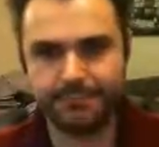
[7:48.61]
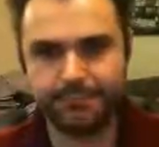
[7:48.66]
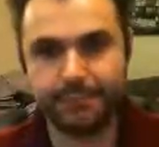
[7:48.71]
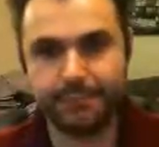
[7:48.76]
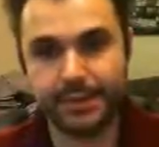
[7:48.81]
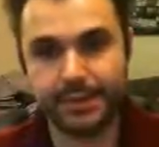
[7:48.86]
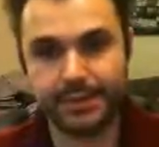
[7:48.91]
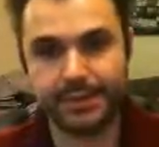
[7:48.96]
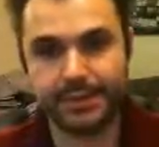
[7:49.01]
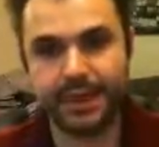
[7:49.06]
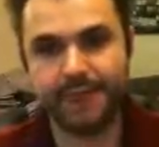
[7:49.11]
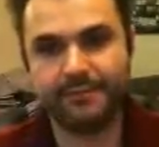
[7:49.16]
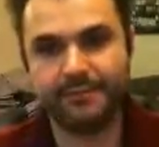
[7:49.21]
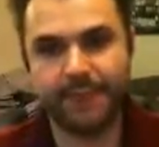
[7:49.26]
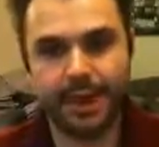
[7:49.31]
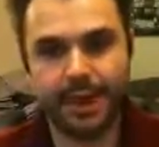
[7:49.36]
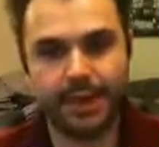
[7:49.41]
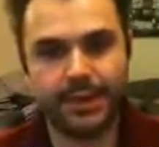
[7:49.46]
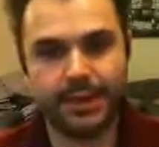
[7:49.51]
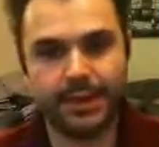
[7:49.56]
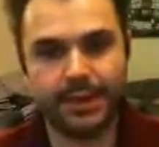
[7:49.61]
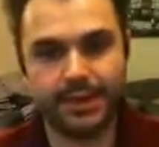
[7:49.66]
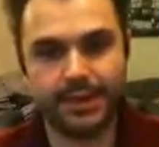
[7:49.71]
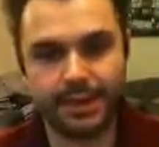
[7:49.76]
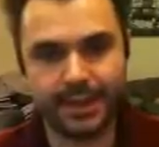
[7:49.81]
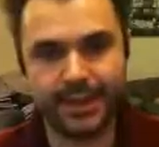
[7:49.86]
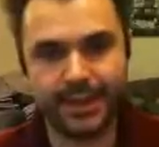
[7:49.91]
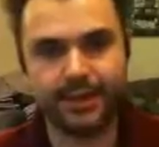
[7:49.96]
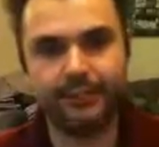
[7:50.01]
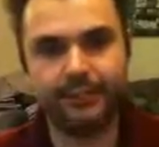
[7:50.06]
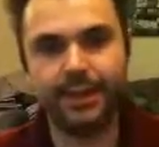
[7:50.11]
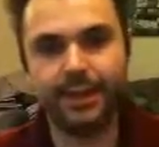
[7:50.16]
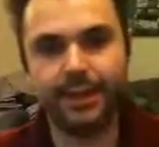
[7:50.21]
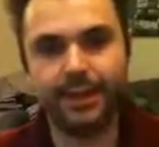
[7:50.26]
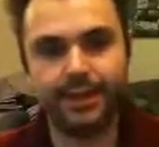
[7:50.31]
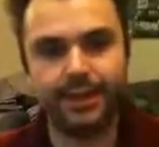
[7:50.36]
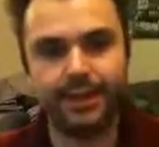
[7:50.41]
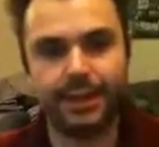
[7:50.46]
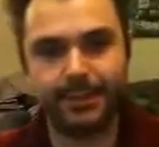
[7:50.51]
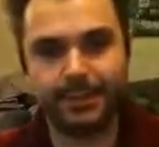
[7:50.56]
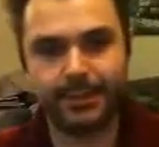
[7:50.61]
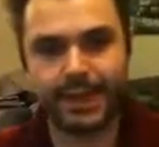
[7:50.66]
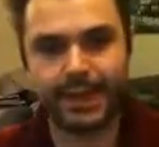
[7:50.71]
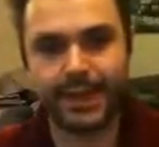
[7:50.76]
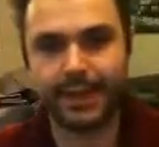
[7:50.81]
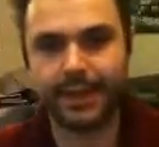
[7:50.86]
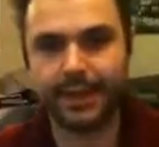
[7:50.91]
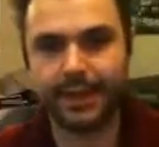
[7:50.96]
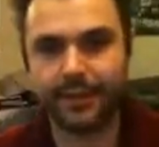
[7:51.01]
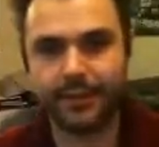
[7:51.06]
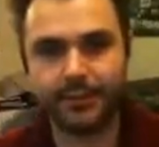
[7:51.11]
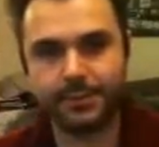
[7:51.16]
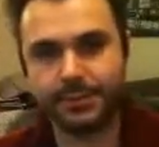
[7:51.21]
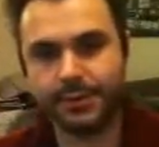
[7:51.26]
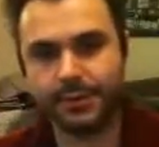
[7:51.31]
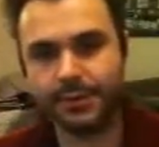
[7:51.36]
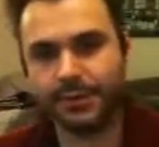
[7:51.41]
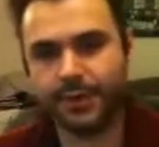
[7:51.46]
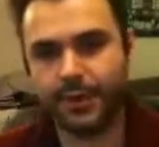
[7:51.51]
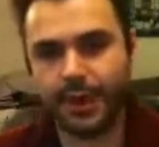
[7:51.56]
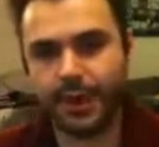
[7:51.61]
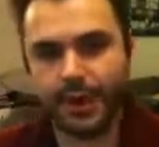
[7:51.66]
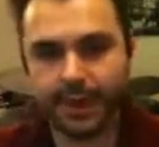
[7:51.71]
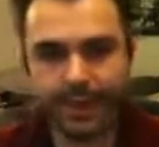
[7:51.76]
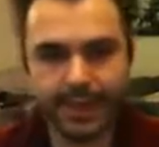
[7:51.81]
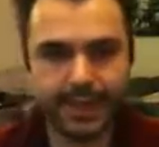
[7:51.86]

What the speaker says: Balestar of Manon is another relic that can be taken in Crimson Slaughter.